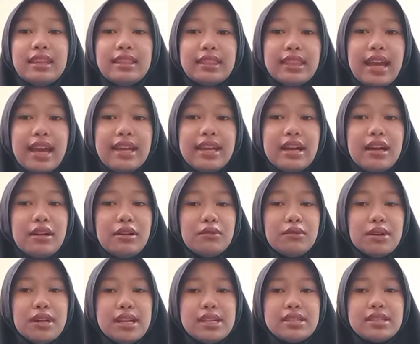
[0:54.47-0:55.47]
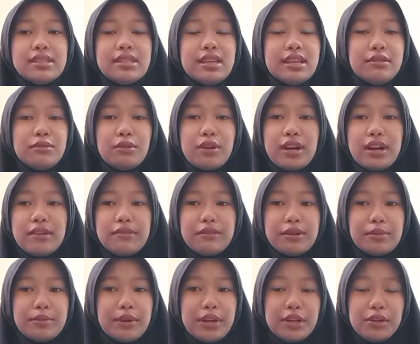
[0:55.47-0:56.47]
They always did
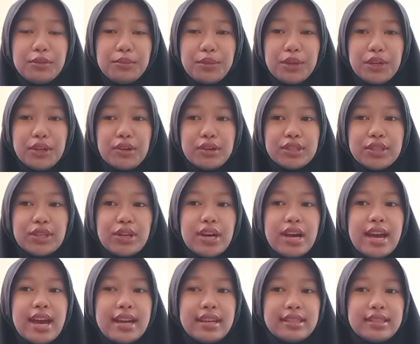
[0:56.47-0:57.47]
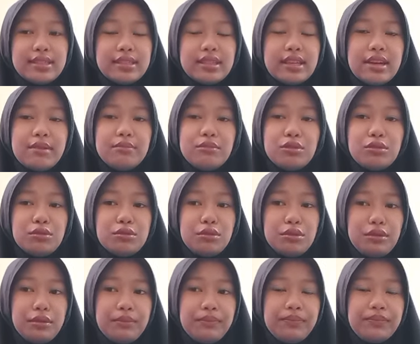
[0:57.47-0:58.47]
whatever Bandung-Bandung asked them to
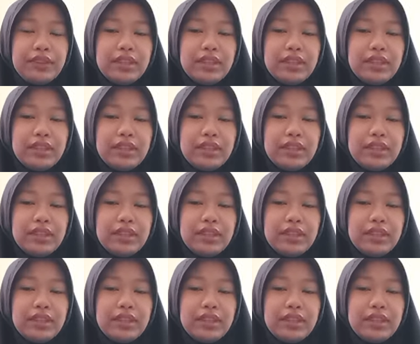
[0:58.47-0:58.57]
do.